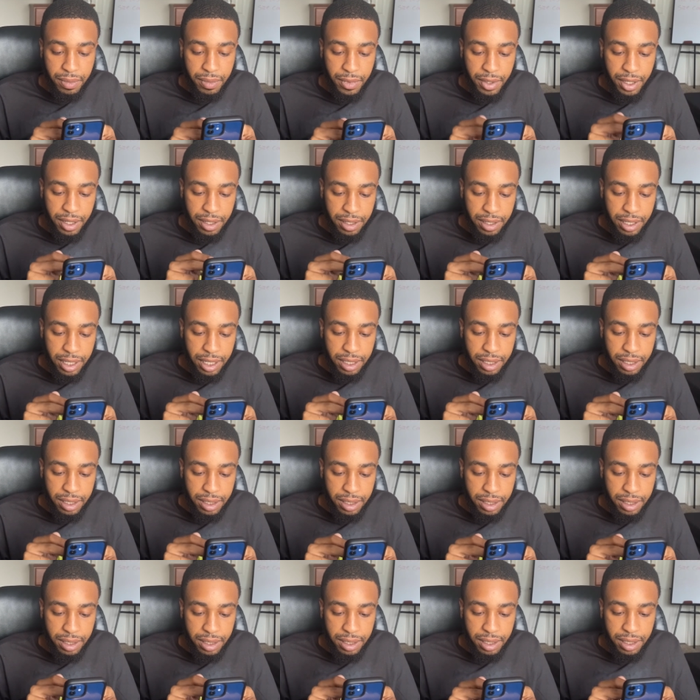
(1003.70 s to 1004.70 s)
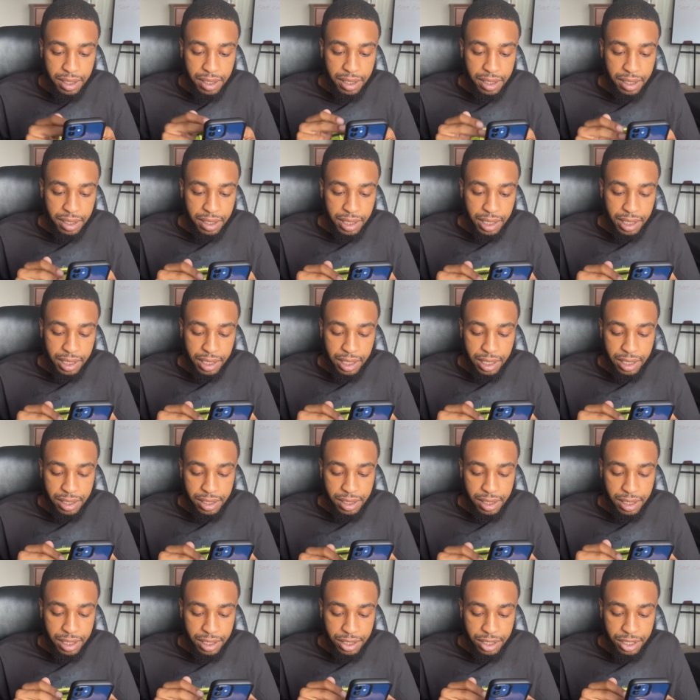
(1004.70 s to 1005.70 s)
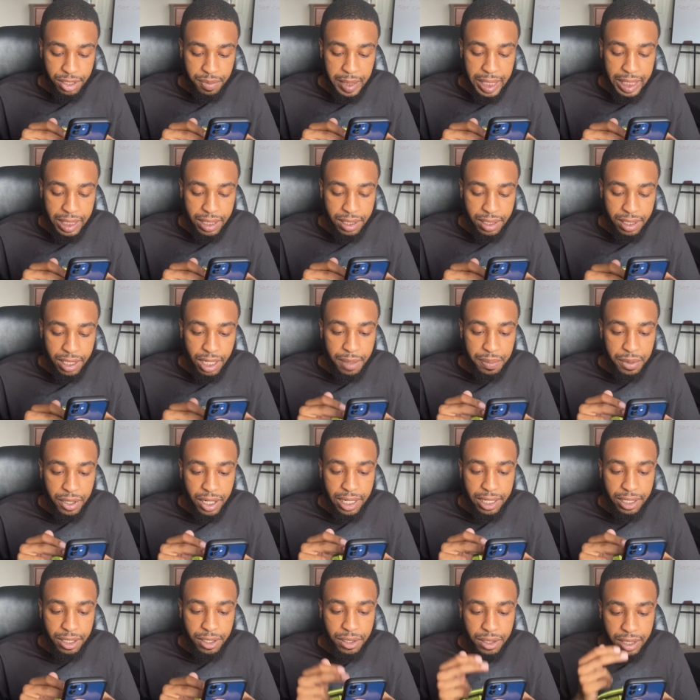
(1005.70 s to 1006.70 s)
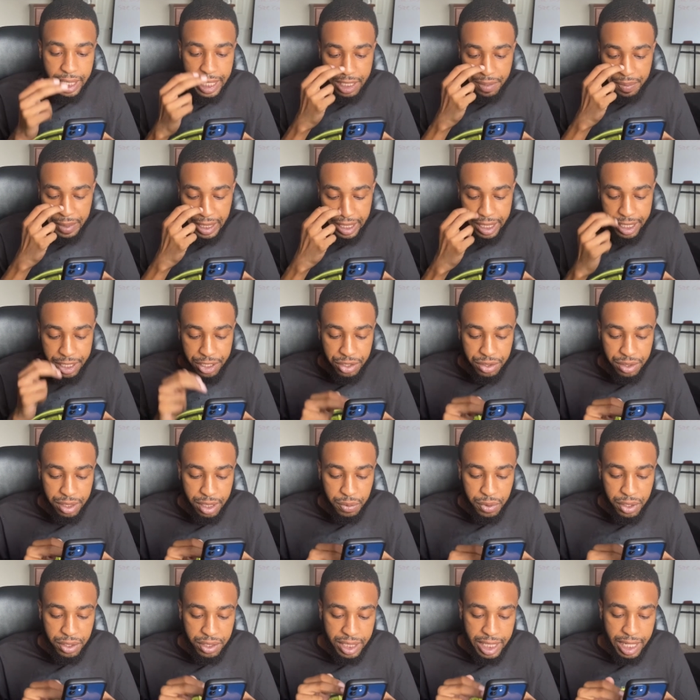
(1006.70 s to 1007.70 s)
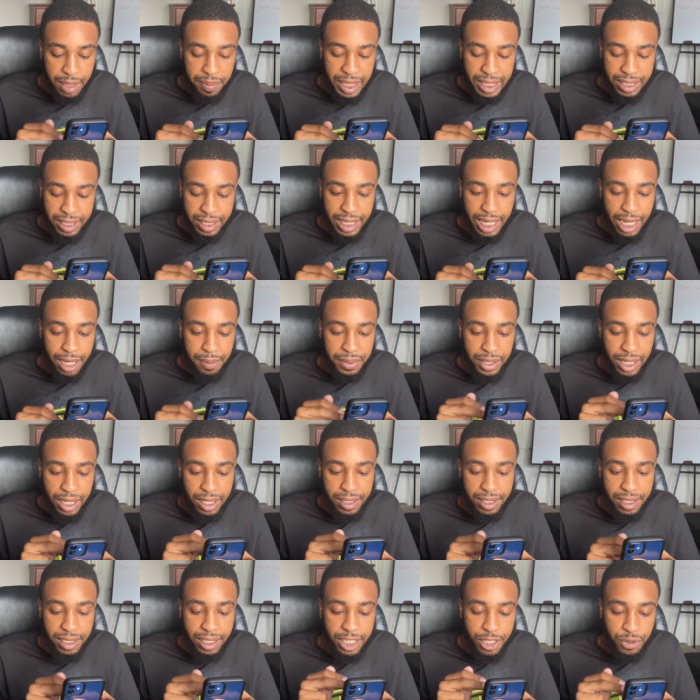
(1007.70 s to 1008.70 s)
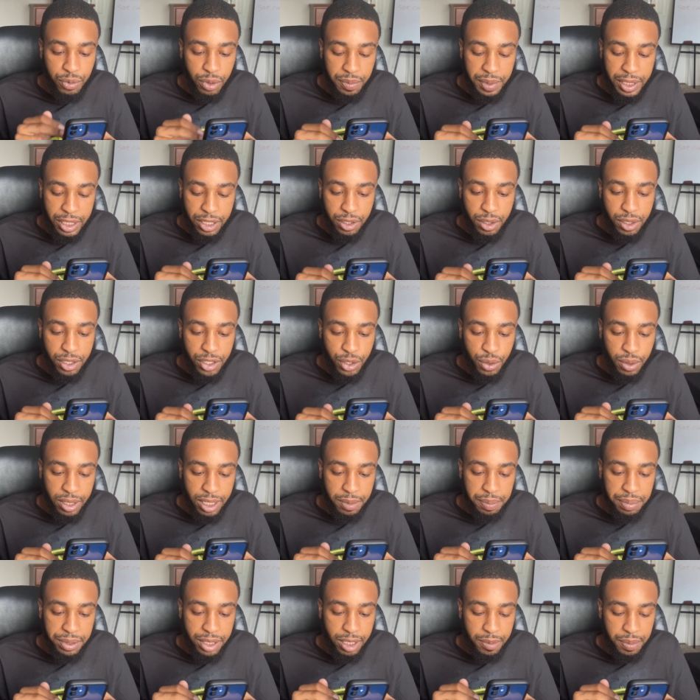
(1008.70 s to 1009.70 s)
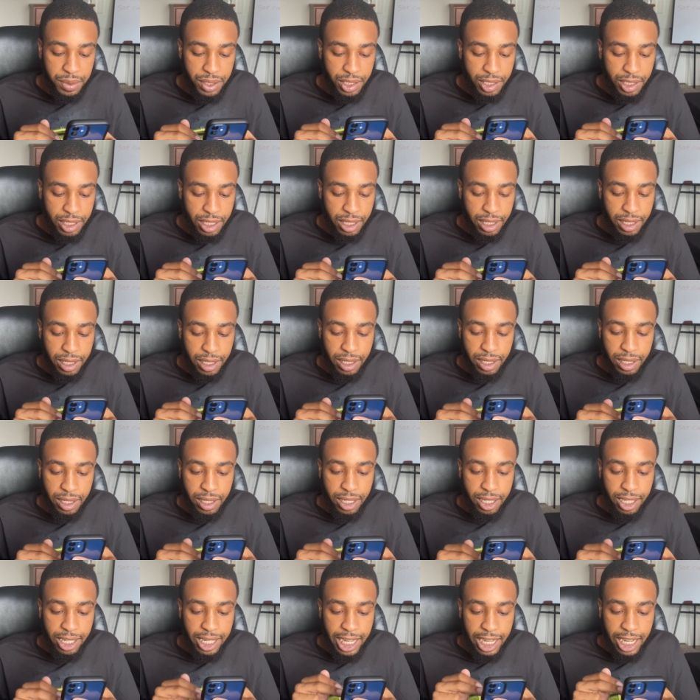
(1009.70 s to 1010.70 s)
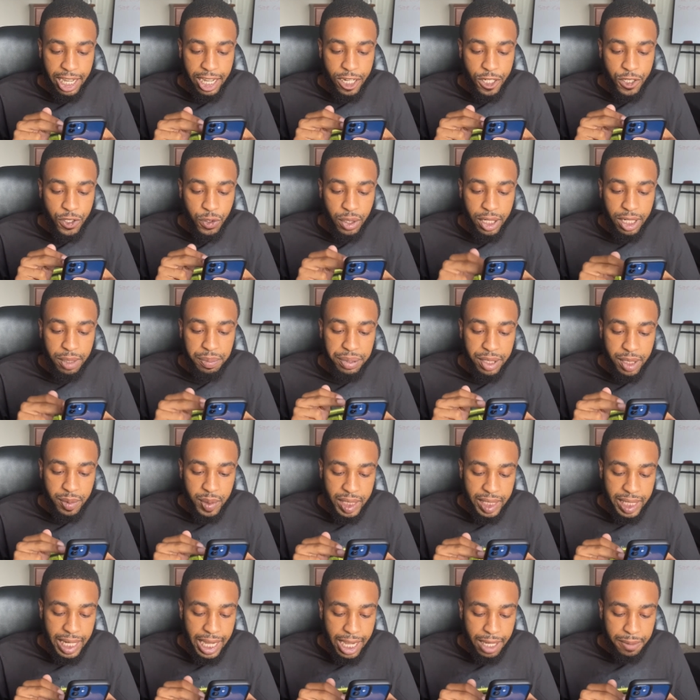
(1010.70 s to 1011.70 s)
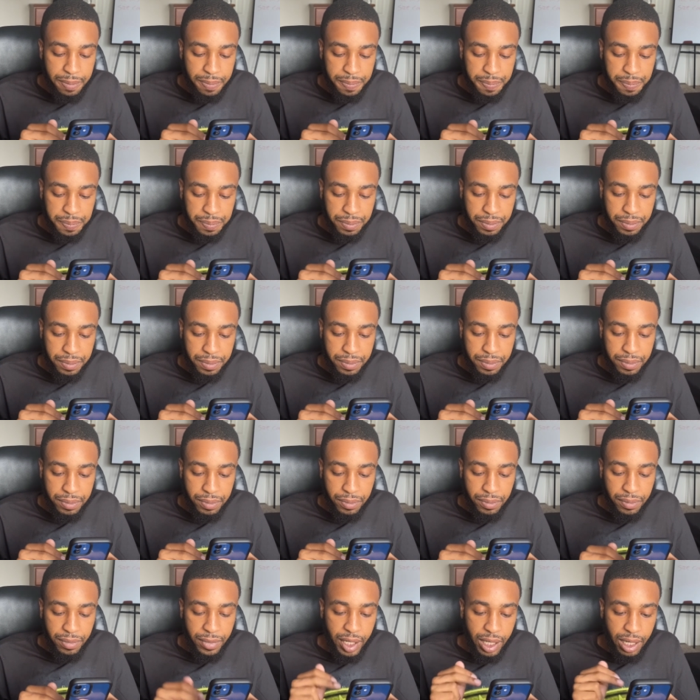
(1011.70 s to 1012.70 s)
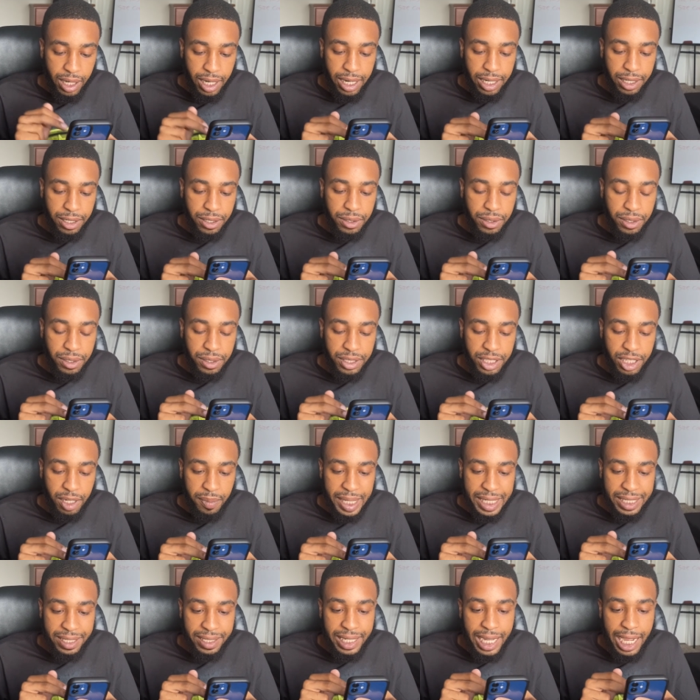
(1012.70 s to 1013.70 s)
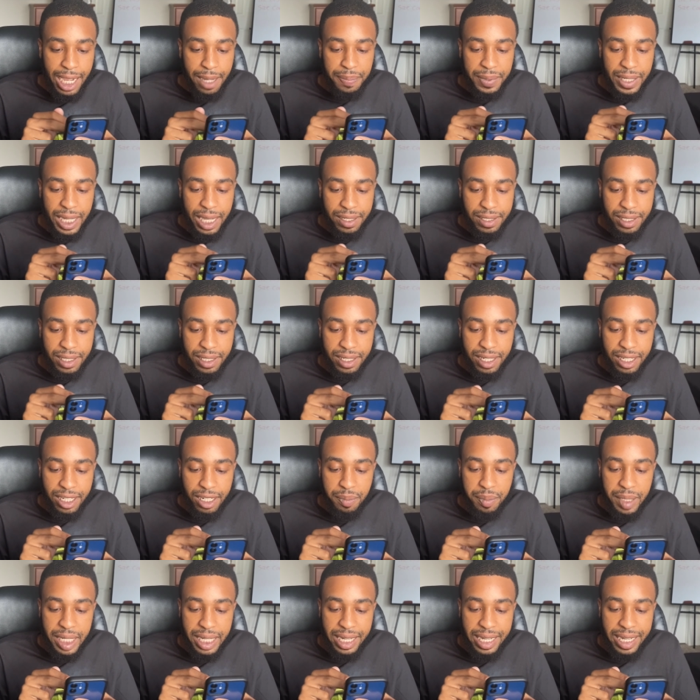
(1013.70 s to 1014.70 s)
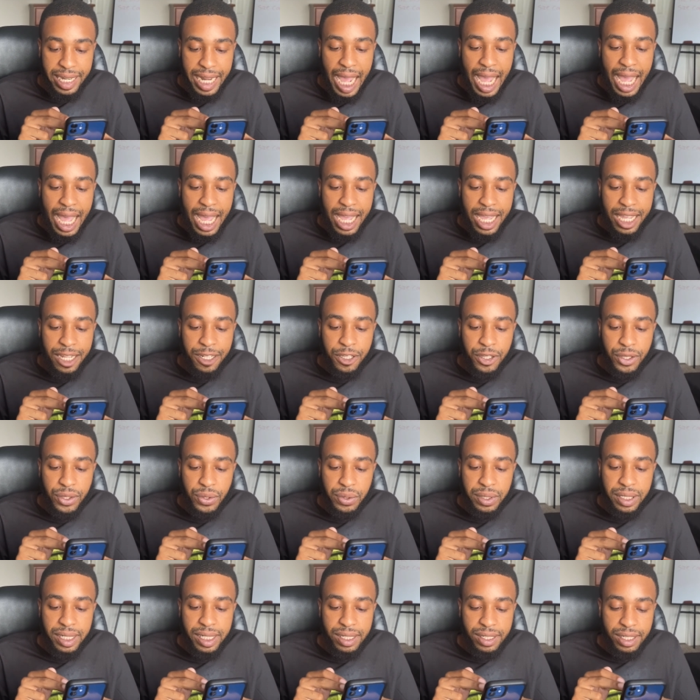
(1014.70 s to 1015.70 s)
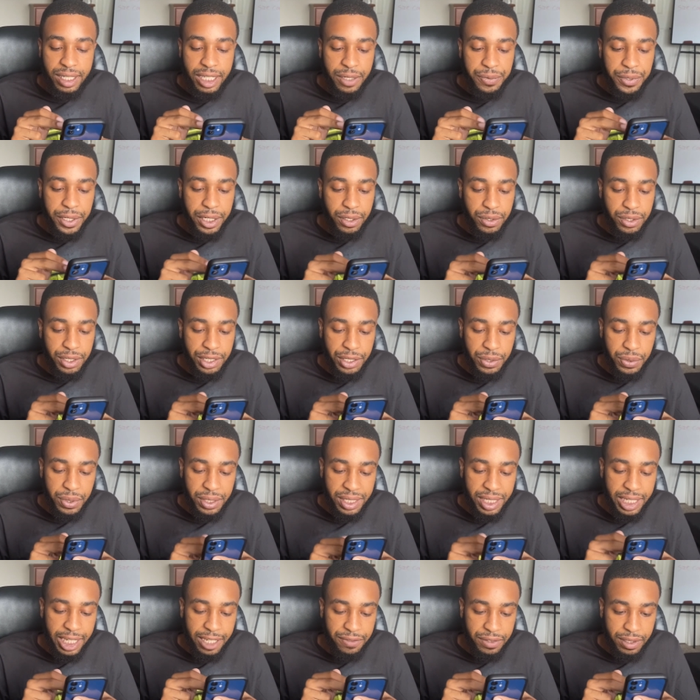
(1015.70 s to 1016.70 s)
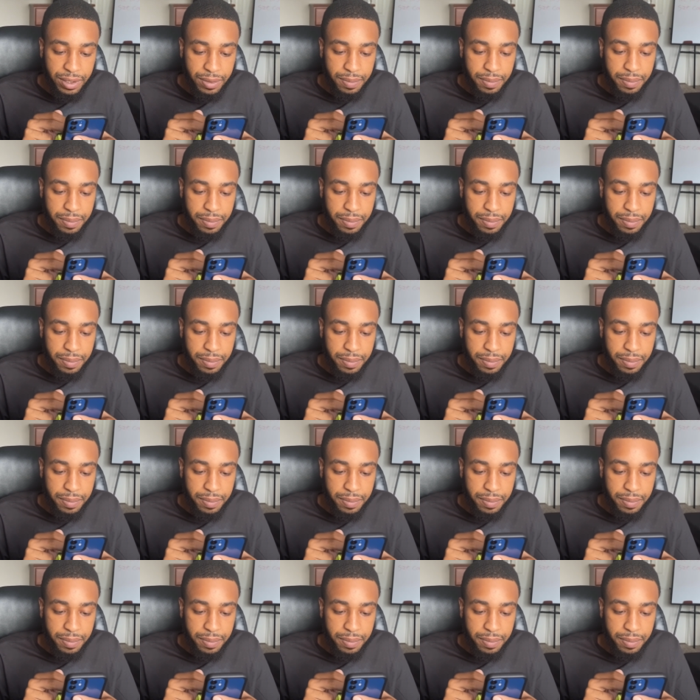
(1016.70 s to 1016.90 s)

All right. And let's just make this up. All right, cool. That's my entry. We'll say my stop loss is, we've been doing 20 pips. I got a 20 pip stop. All right, cool. So my stop loss is going to be 93027.